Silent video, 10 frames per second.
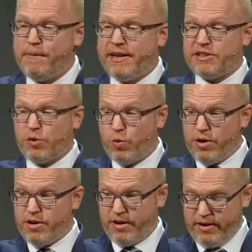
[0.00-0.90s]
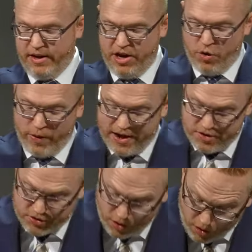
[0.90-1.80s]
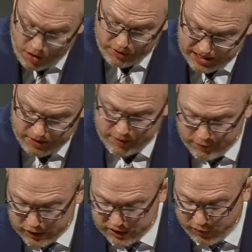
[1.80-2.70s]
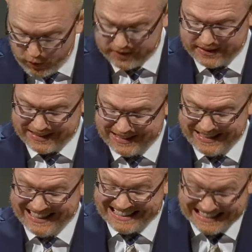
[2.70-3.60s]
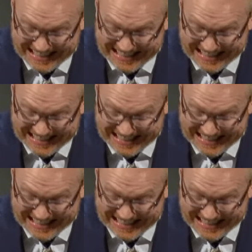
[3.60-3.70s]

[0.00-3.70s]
because the word rendered all here in verse 14 is